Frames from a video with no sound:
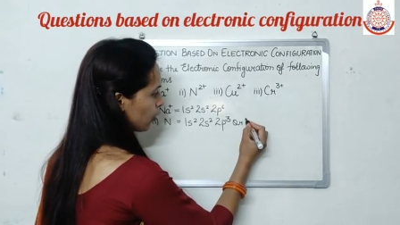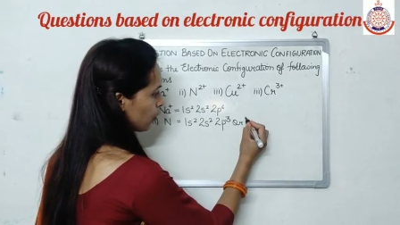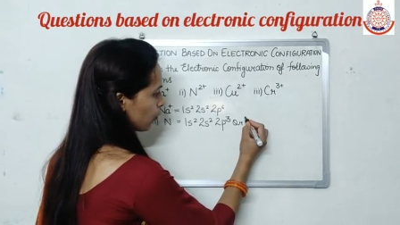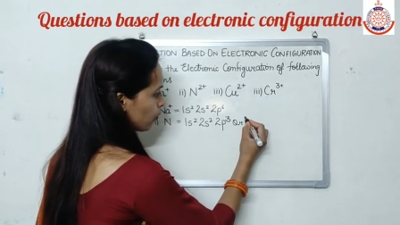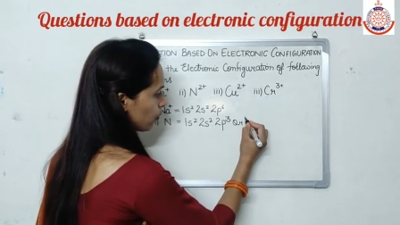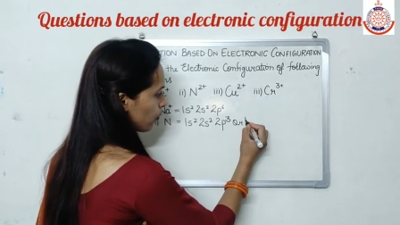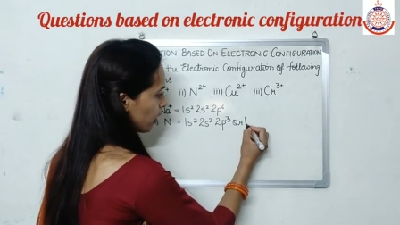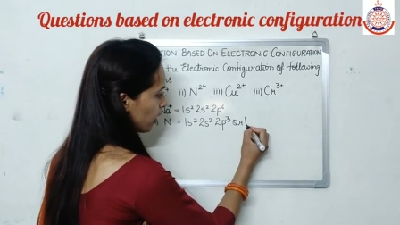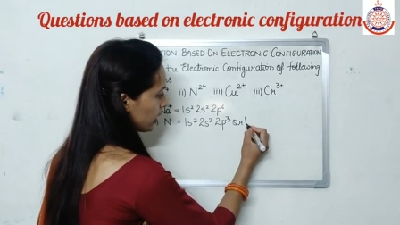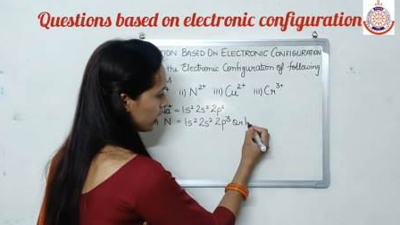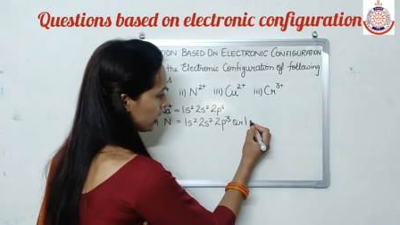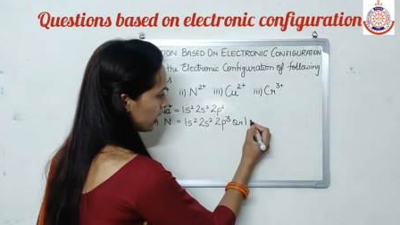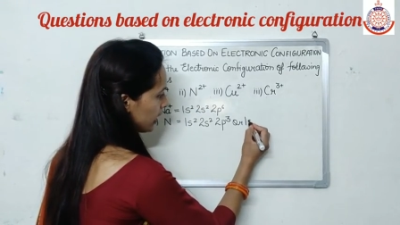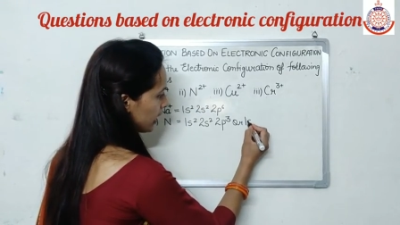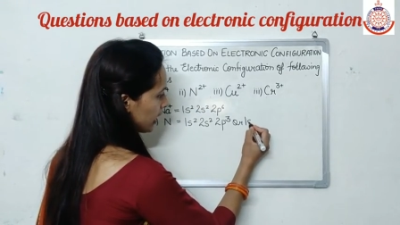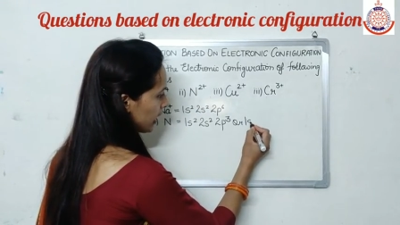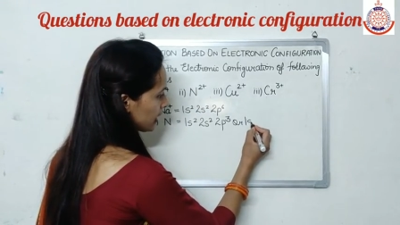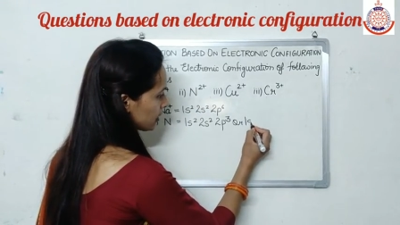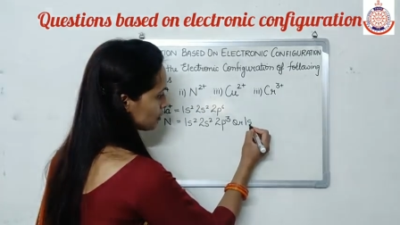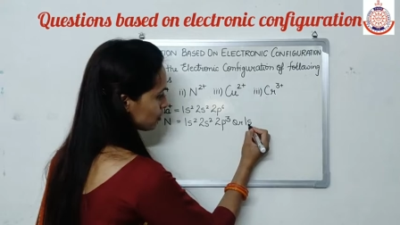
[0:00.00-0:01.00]

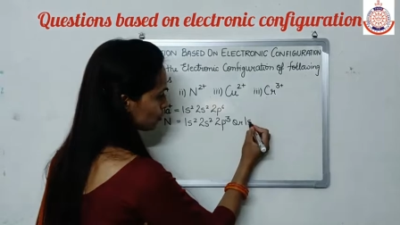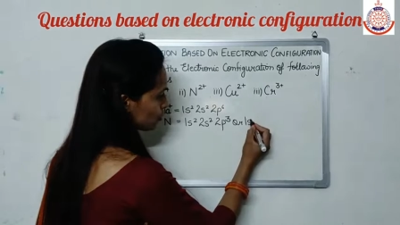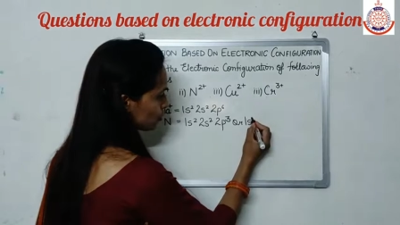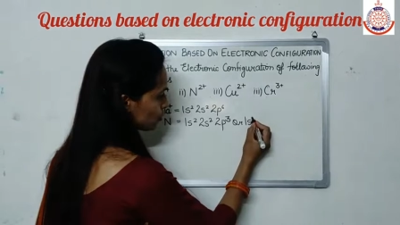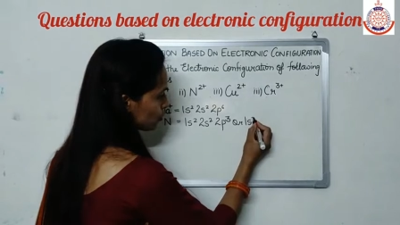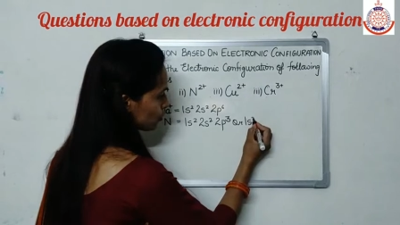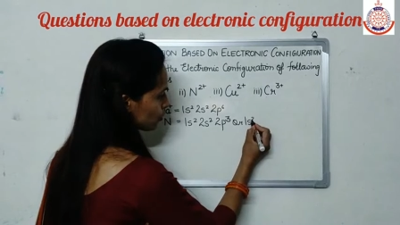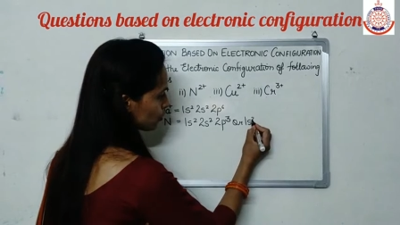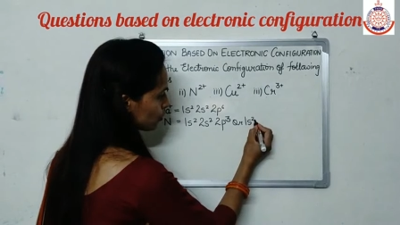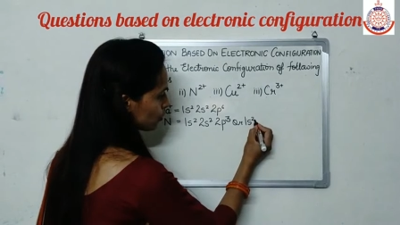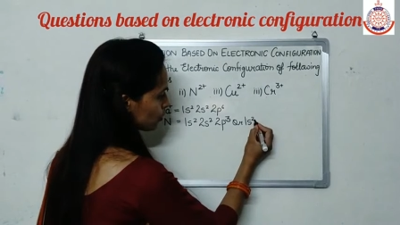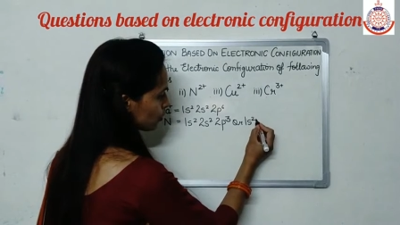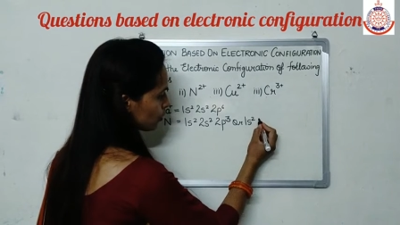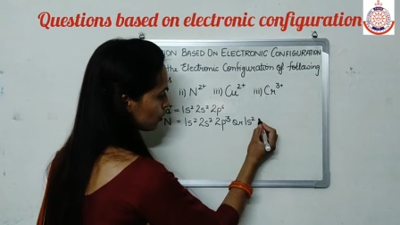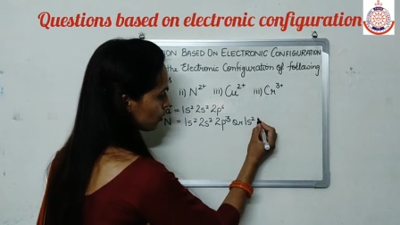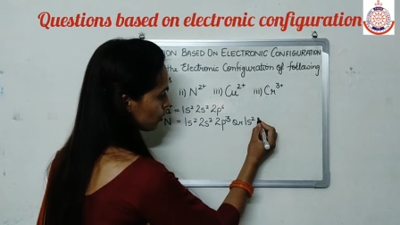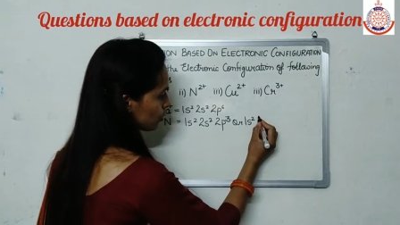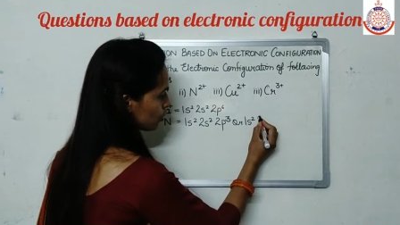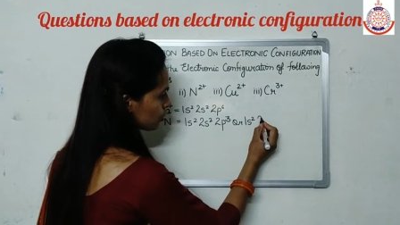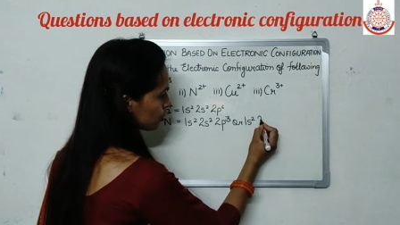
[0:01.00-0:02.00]
1s2,
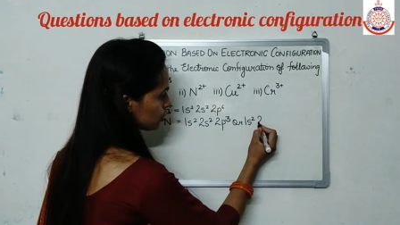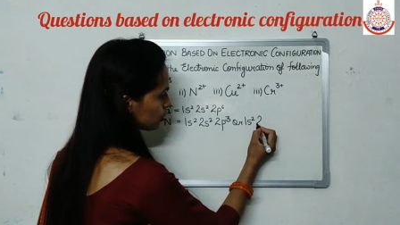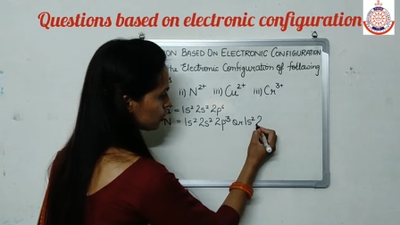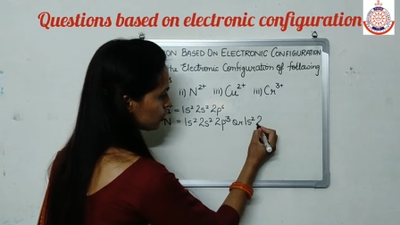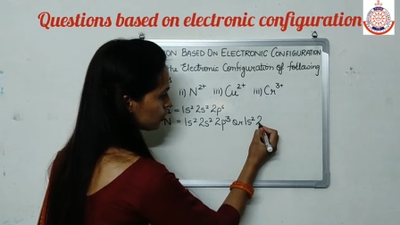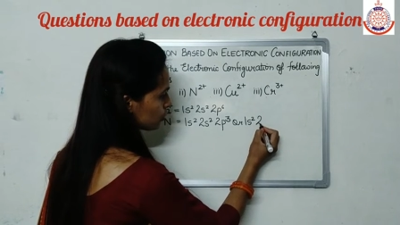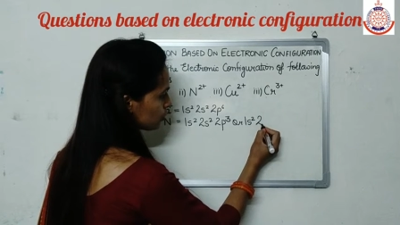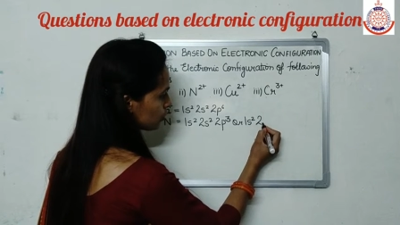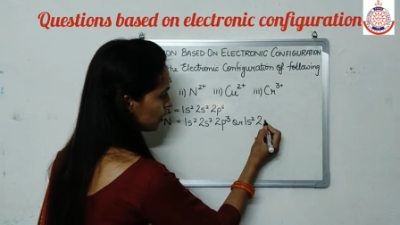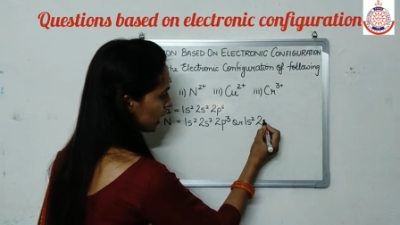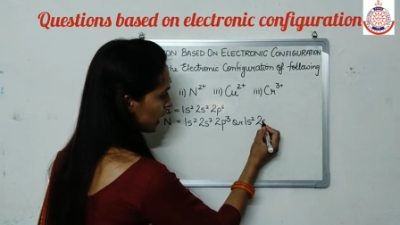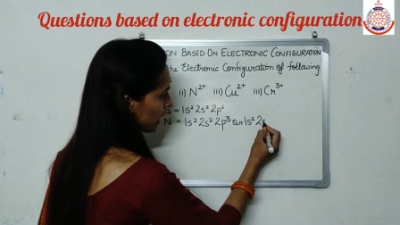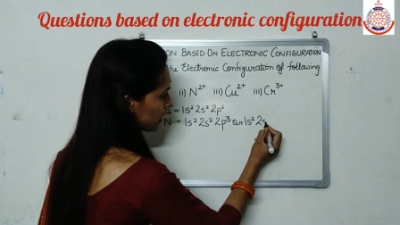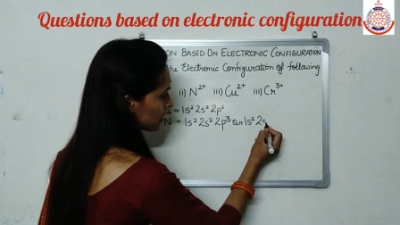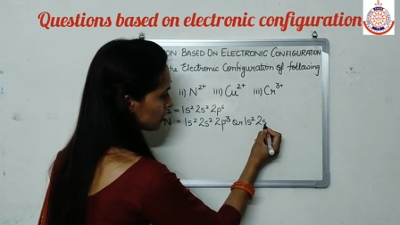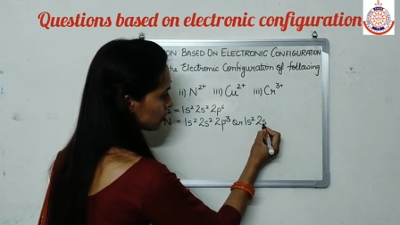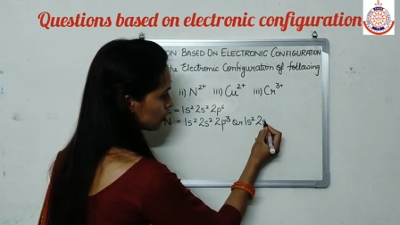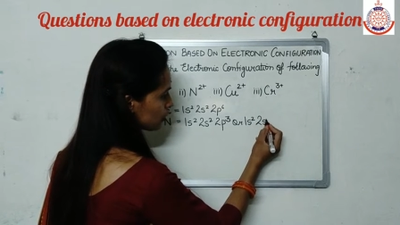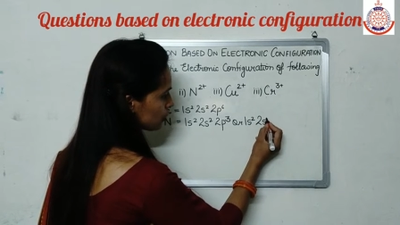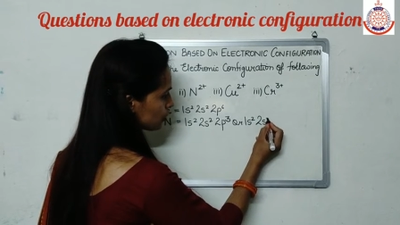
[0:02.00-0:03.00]

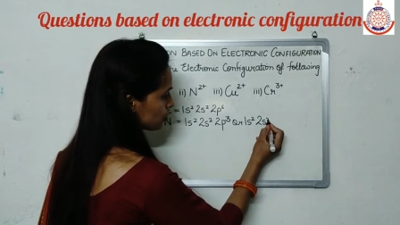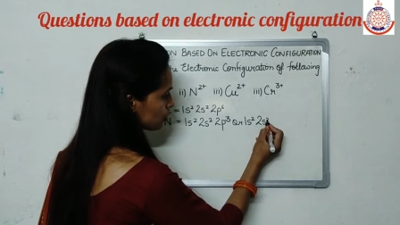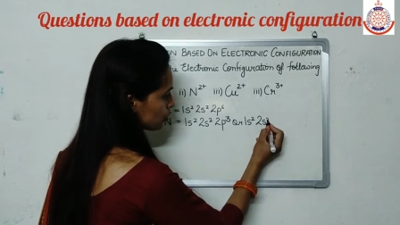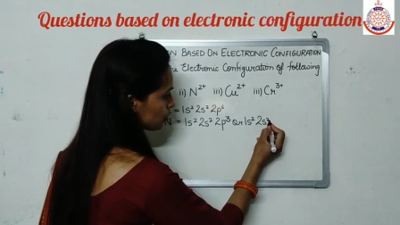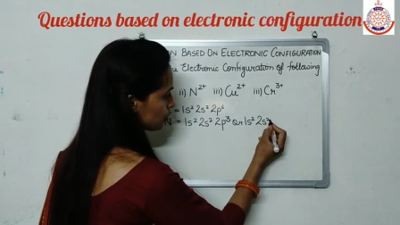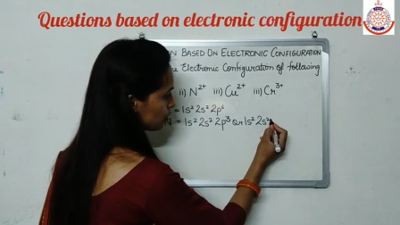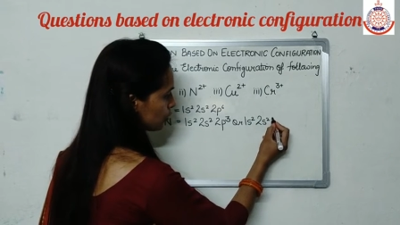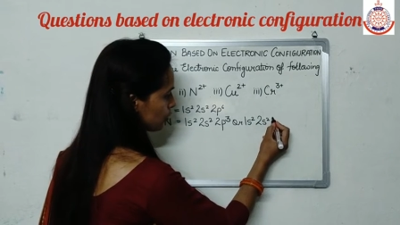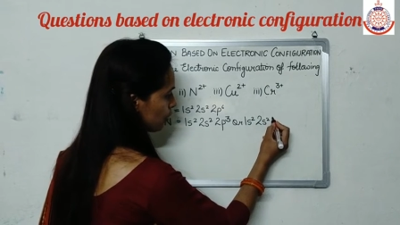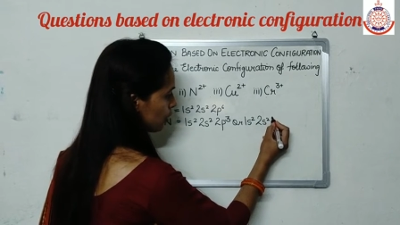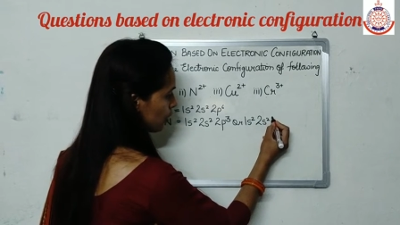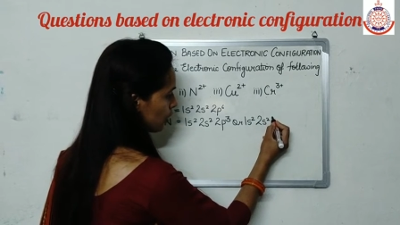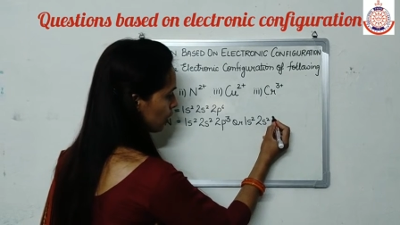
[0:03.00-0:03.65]
2s2,